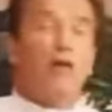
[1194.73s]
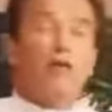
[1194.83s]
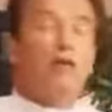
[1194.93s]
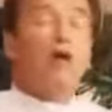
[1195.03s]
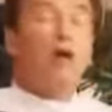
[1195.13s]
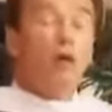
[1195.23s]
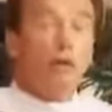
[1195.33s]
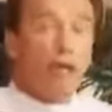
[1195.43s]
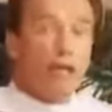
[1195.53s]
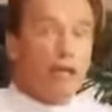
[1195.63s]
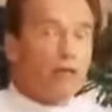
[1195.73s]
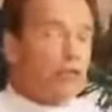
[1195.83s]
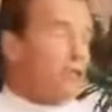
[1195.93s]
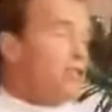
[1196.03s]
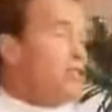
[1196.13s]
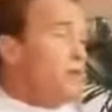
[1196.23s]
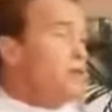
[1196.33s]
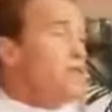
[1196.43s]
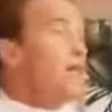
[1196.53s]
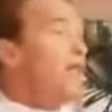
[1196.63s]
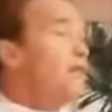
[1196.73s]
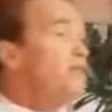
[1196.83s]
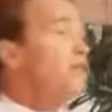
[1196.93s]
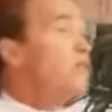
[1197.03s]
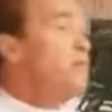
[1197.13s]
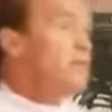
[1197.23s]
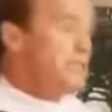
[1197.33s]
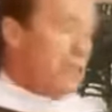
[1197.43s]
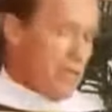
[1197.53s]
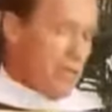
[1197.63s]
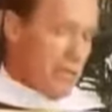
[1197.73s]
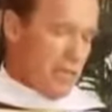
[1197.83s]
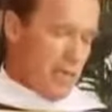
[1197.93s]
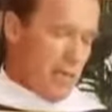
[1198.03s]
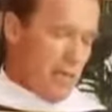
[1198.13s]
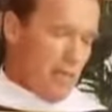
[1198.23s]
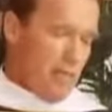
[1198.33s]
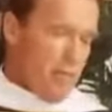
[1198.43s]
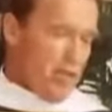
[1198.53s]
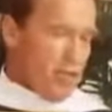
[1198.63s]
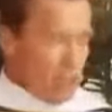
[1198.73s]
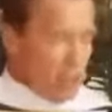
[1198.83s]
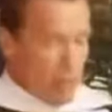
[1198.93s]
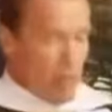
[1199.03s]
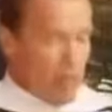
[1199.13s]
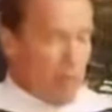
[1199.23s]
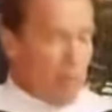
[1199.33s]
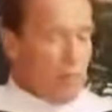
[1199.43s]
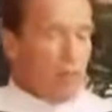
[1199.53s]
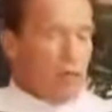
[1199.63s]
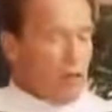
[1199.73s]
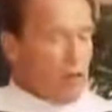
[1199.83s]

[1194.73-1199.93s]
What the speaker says: you know already those things, because otherwise you wouldn't be sitting here today. Just remember, you